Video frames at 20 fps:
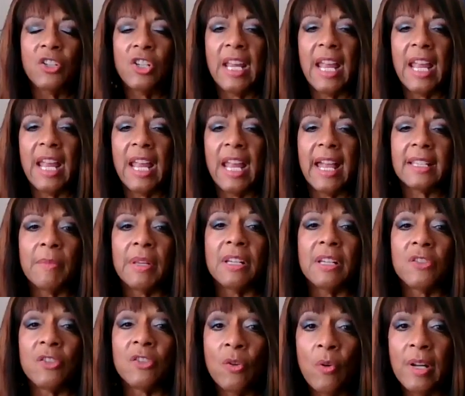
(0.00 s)
she
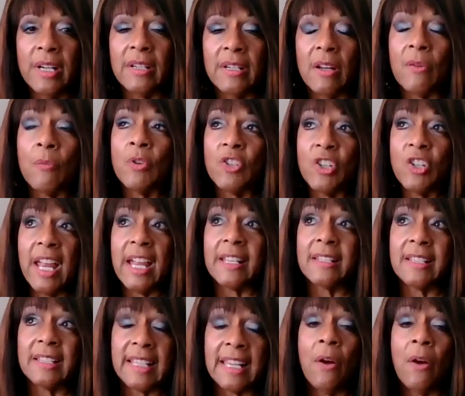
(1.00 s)
asked me to join her. Well,
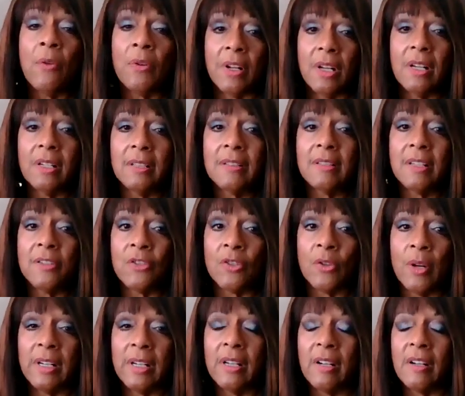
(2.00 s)
she asked Leona to
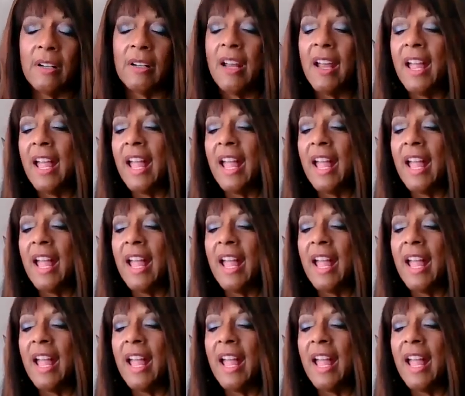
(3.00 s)
join her.